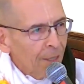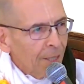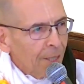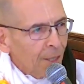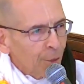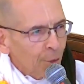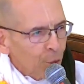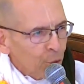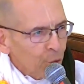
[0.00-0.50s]

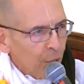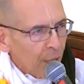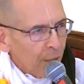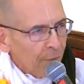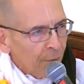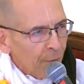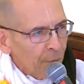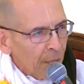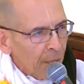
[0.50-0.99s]
Krishna
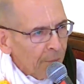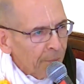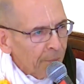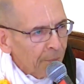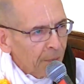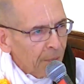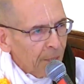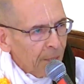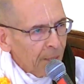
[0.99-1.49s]
from them.
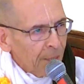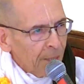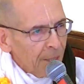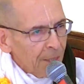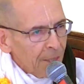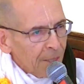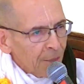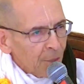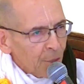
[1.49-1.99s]

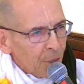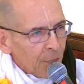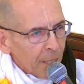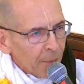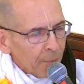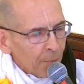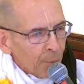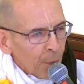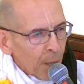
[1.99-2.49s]
Just
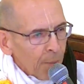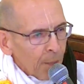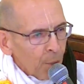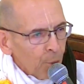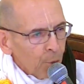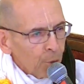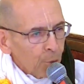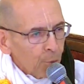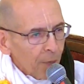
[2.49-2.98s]
like Brahma
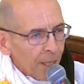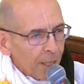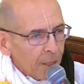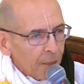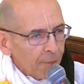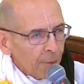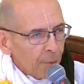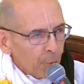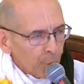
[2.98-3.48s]
learned directly
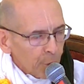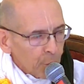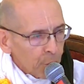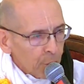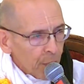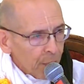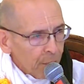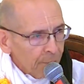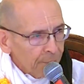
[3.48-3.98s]
from
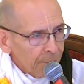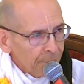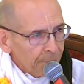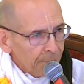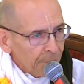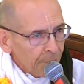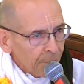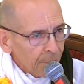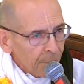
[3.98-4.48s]
Krishna,
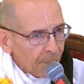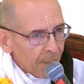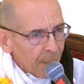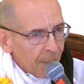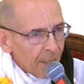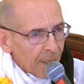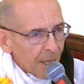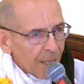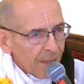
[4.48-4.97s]

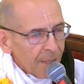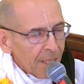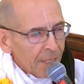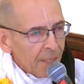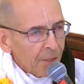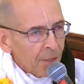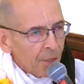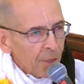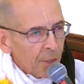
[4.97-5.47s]
and then
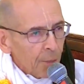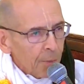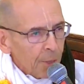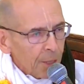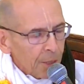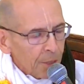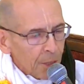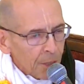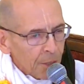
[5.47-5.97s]
in
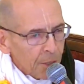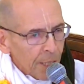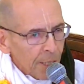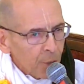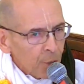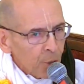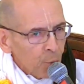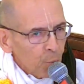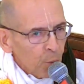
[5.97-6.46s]
disciplic
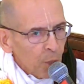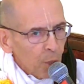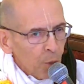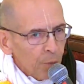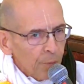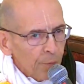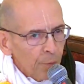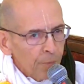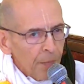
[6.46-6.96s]
succession, we learn
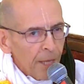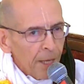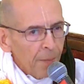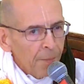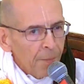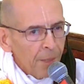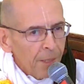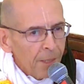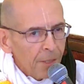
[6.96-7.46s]
from
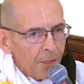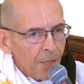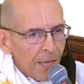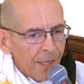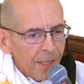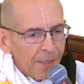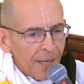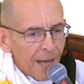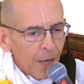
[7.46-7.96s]
them, and it's
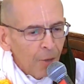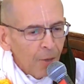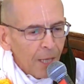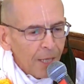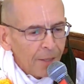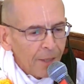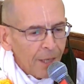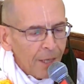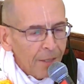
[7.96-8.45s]
handed down
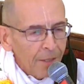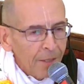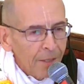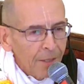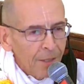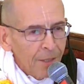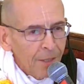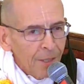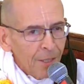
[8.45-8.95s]
like that.
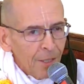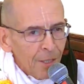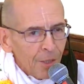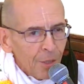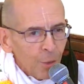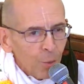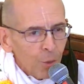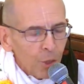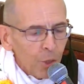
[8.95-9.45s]

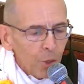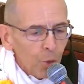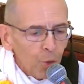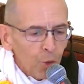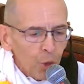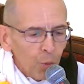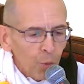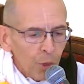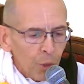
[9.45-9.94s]
So we
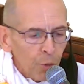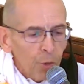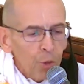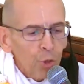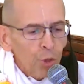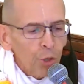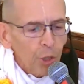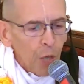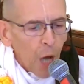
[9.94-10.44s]
associate with
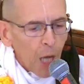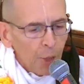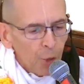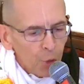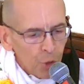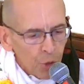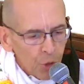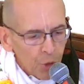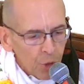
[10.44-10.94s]
Krishna
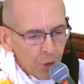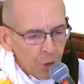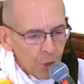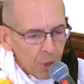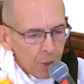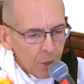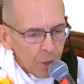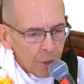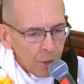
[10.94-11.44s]
conscious
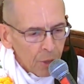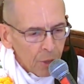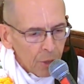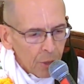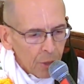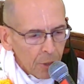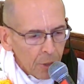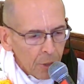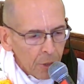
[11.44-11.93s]

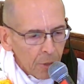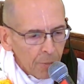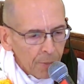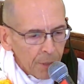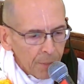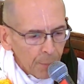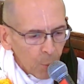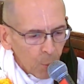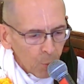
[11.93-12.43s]

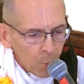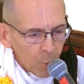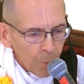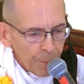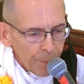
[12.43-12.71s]
people.